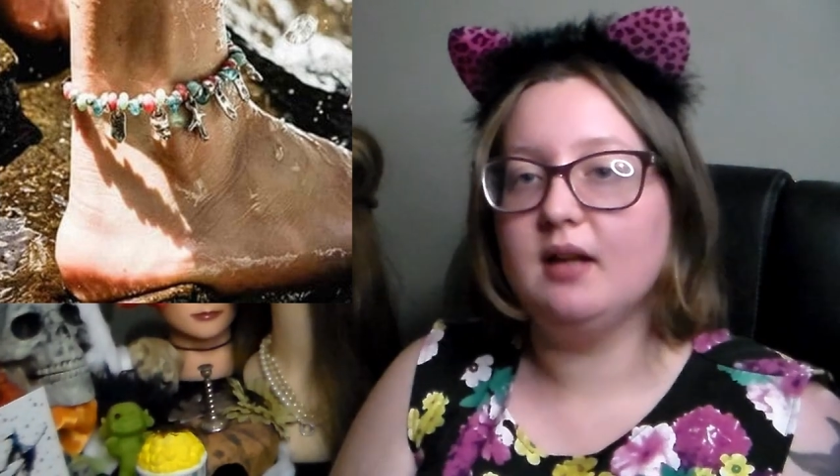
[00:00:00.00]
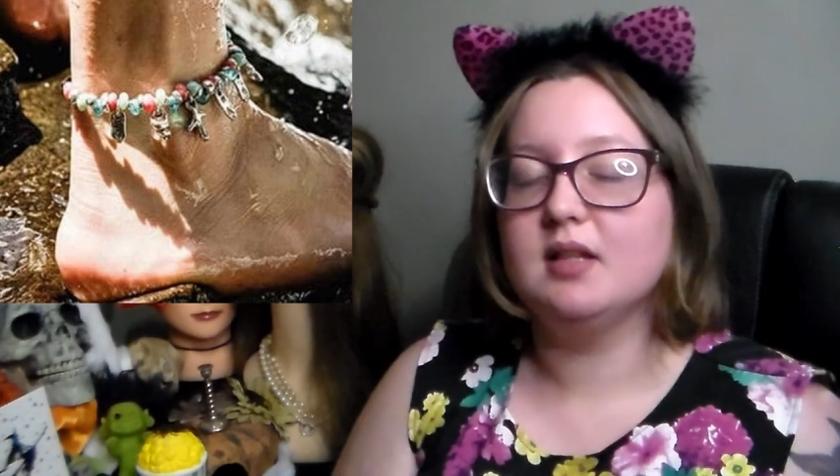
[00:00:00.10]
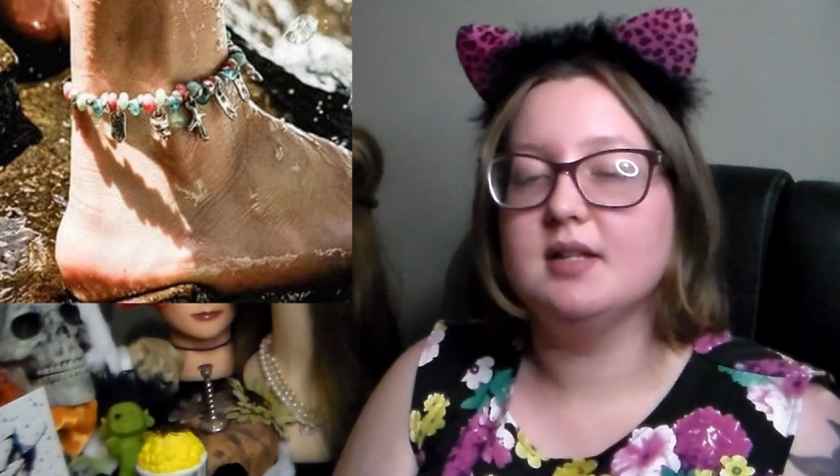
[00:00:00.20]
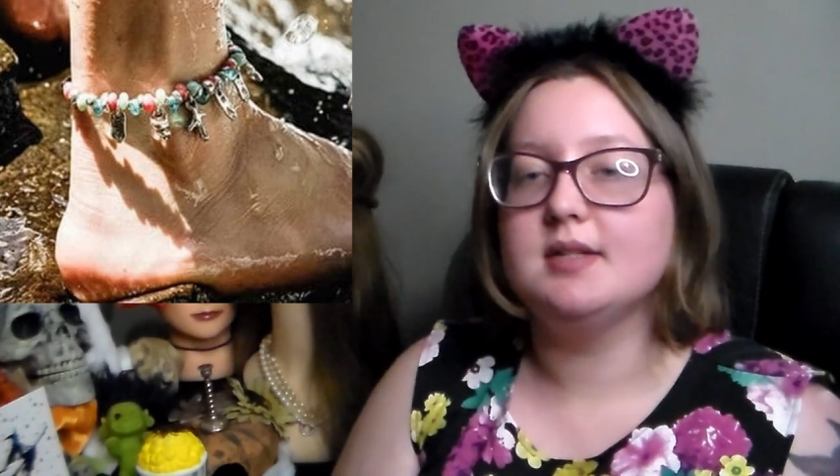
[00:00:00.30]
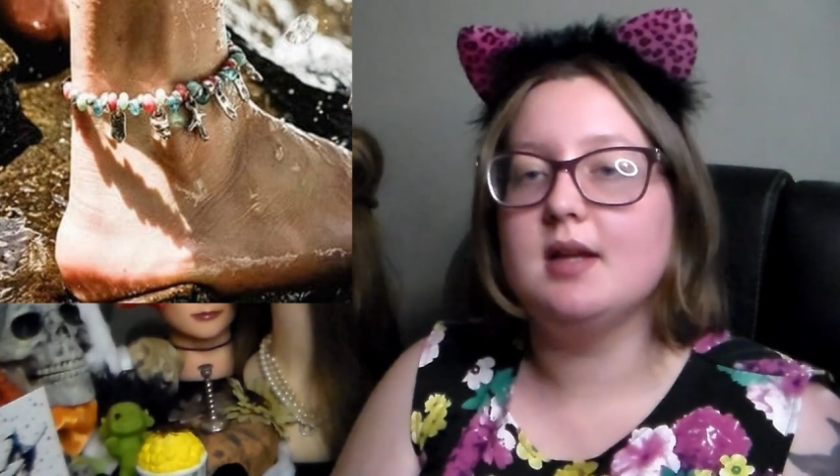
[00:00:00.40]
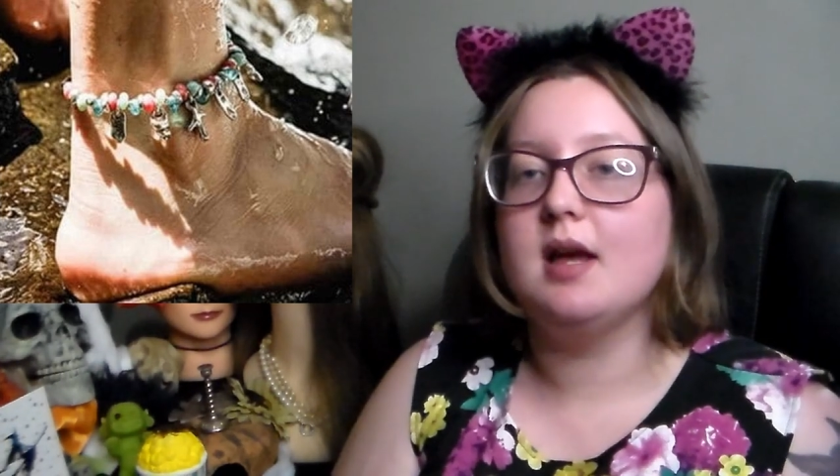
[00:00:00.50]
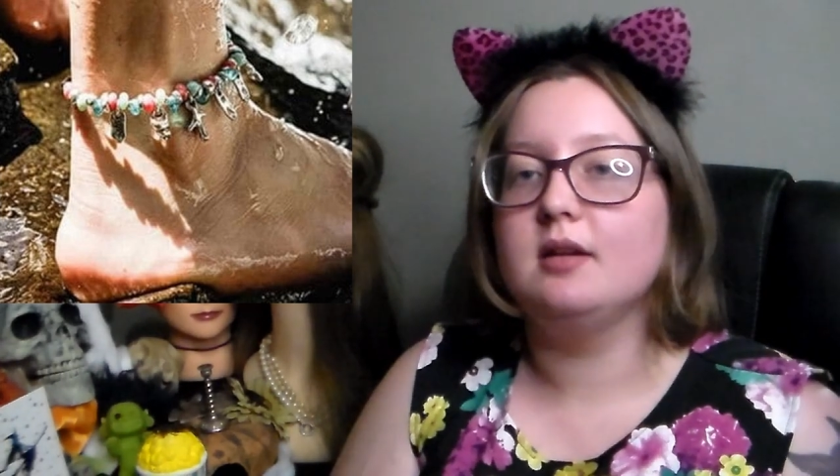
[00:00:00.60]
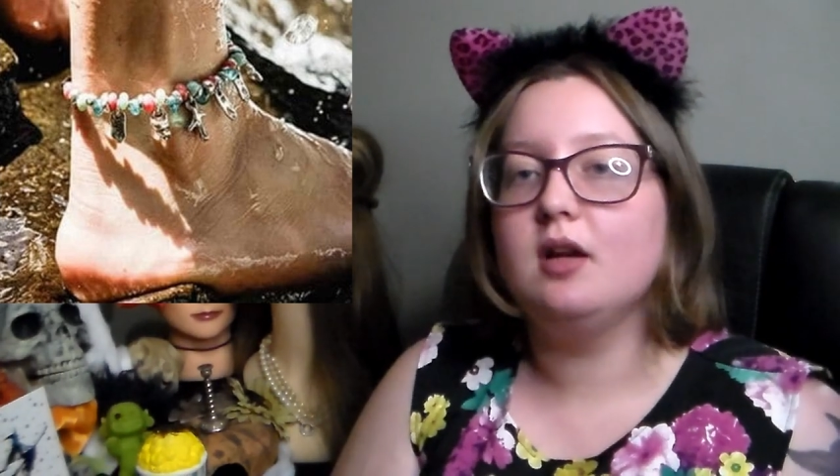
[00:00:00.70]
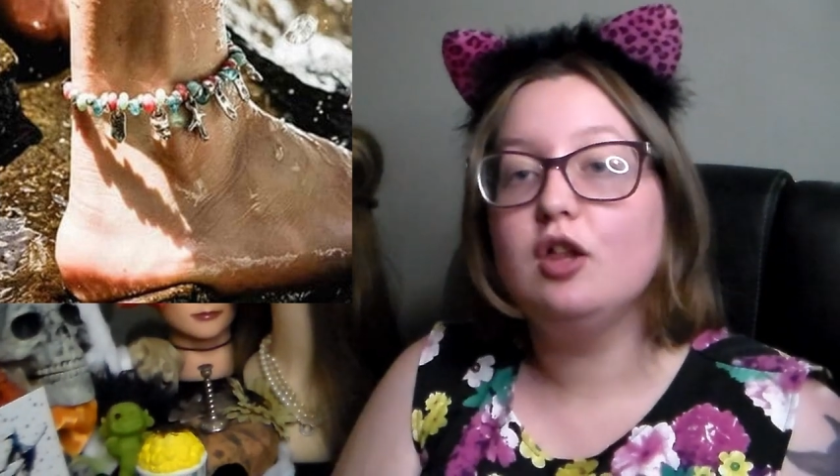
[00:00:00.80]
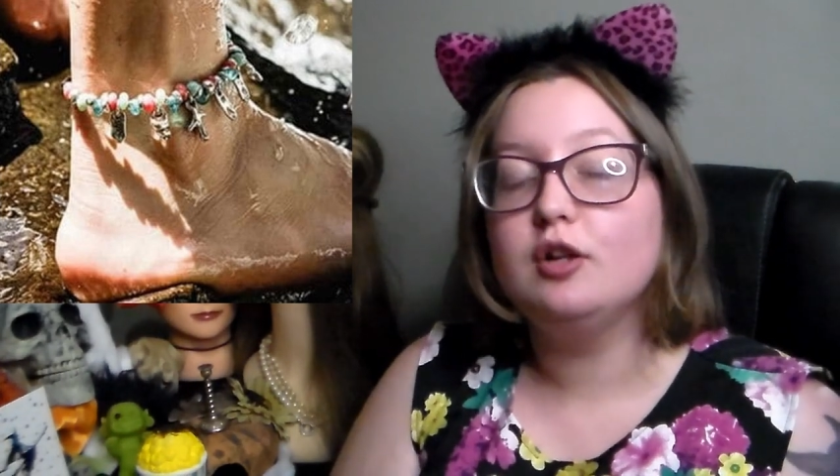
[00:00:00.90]
anklets
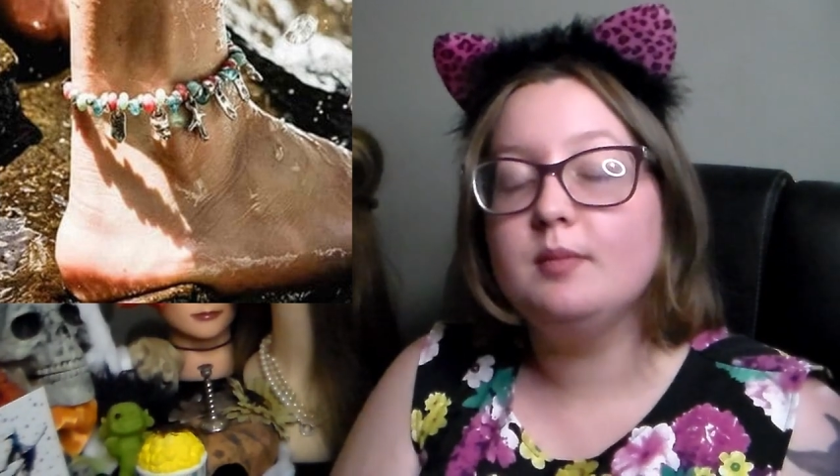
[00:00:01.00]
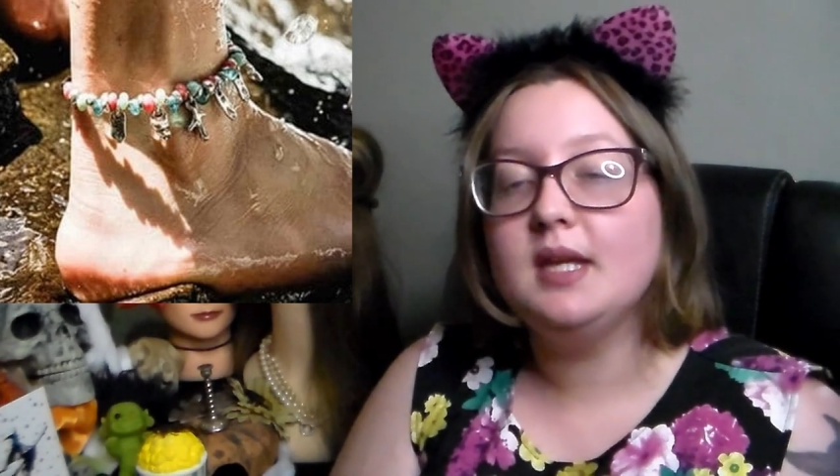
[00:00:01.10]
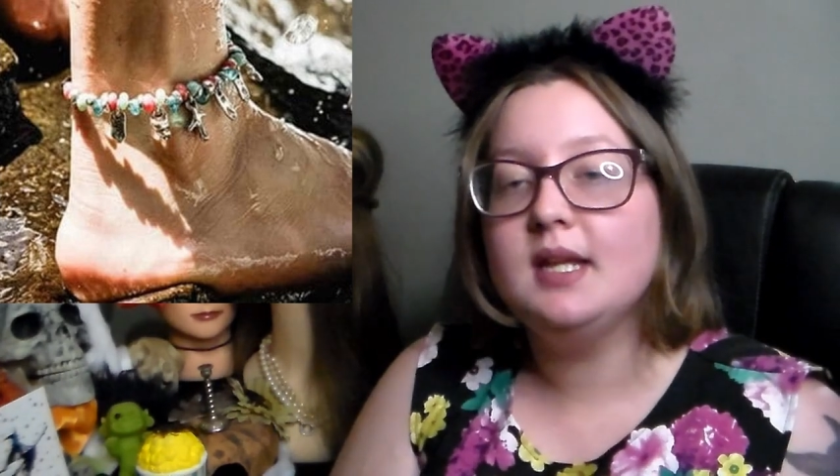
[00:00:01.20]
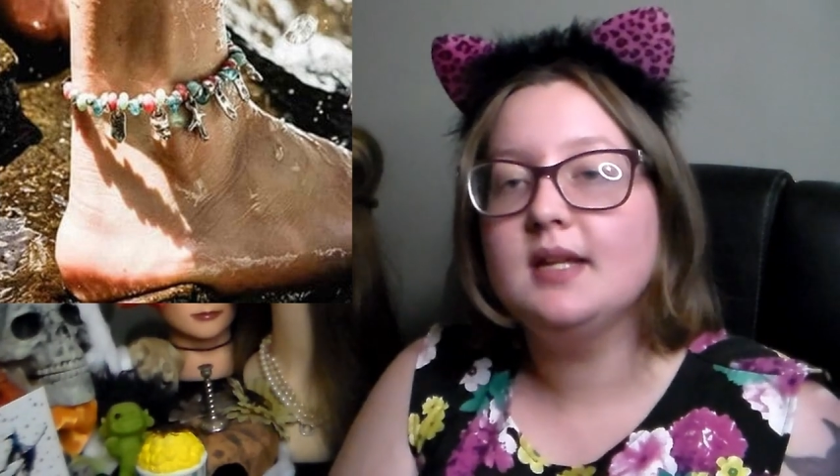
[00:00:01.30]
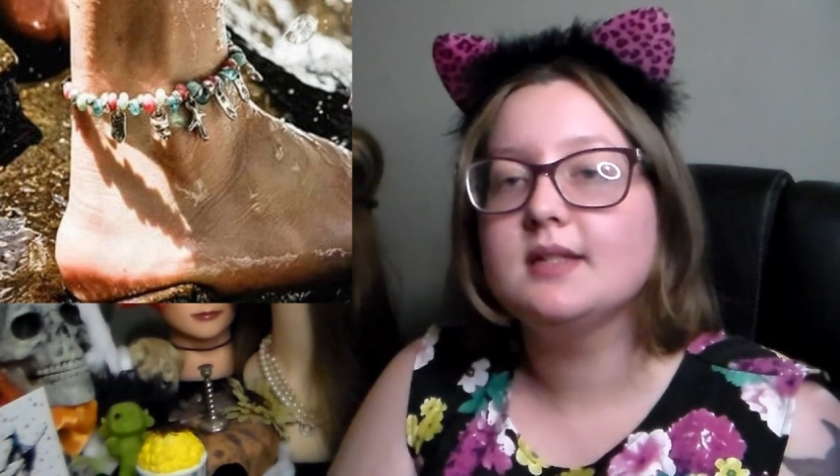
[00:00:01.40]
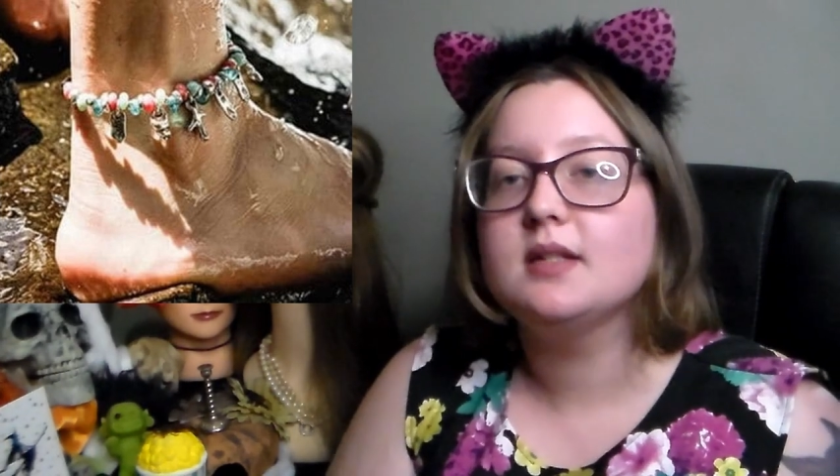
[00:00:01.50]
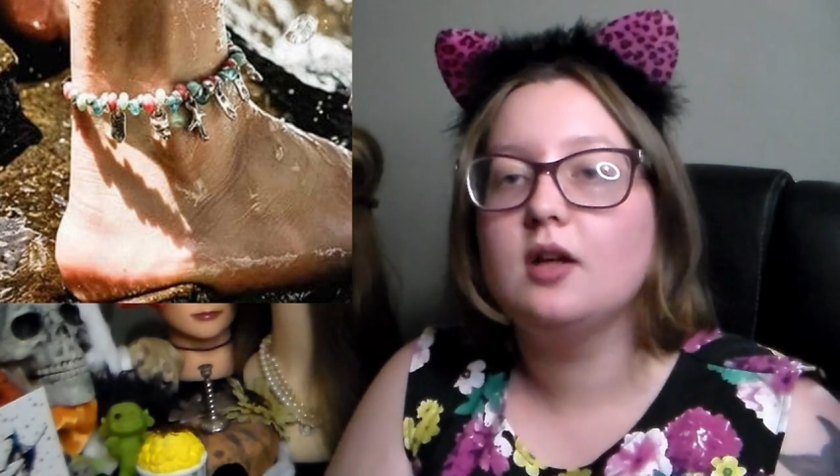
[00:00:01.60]
and color meanings